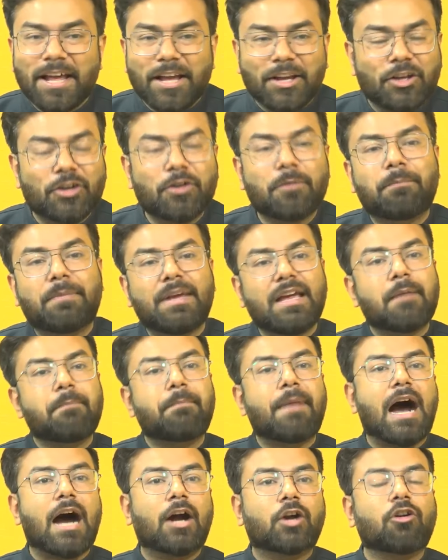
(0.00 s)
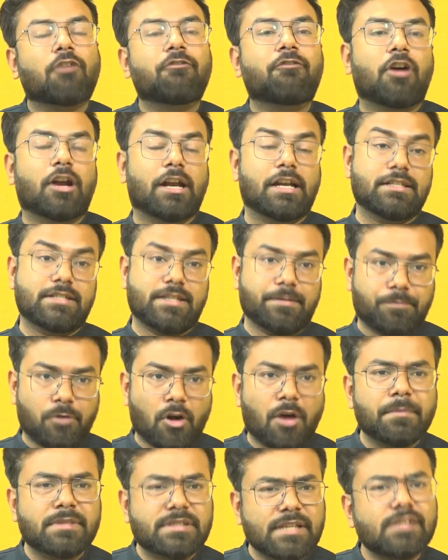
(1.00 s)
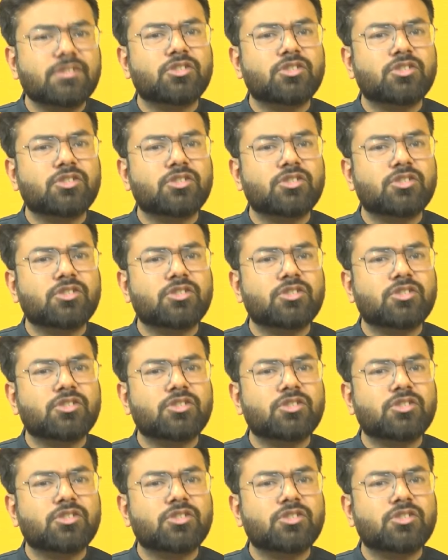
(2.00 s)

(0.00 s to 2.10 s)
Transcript: you know, be a part of foreign diplomacy.